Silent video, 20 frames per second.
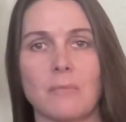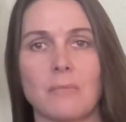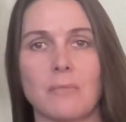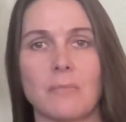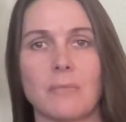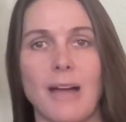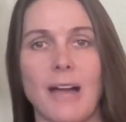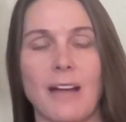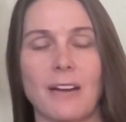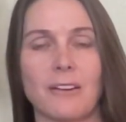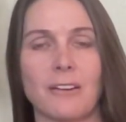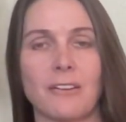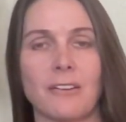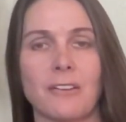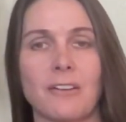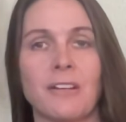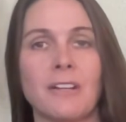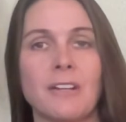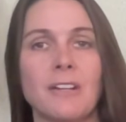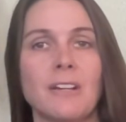
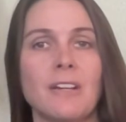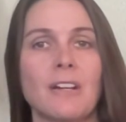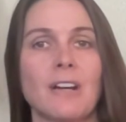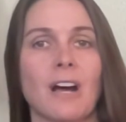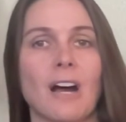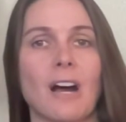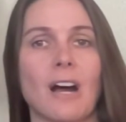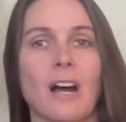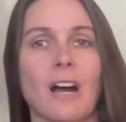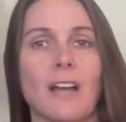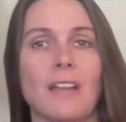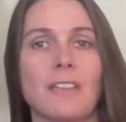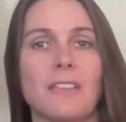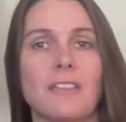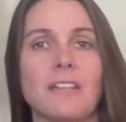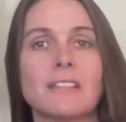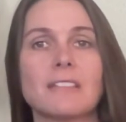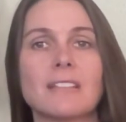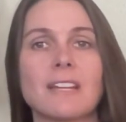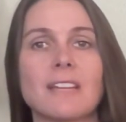pattern, I
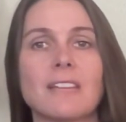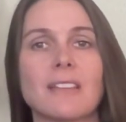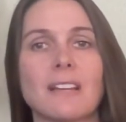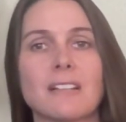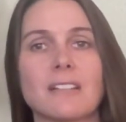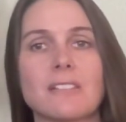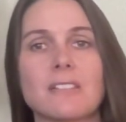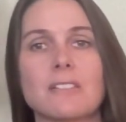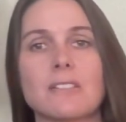think that they